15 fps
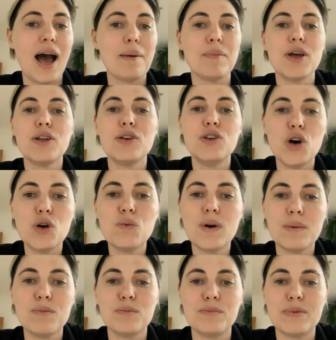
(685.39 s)
um, no
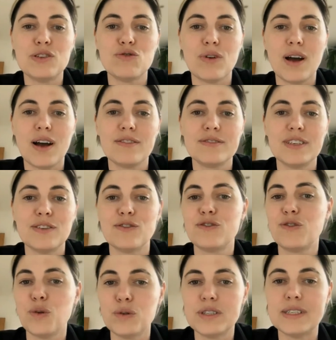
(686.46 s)
one will be drafting
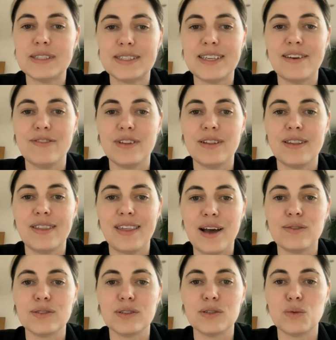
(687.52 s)

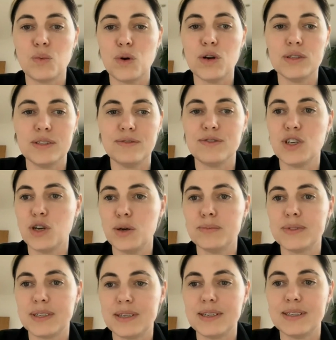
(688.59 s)
47,000 words of
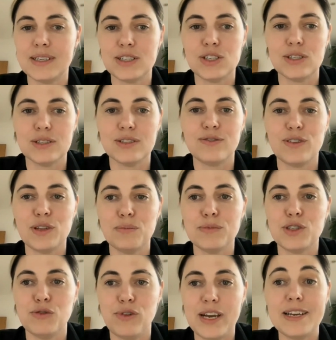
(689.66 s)
terms and conditions for them
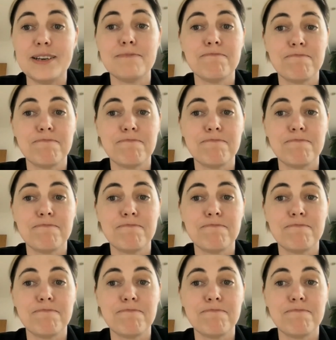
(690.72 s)
to read.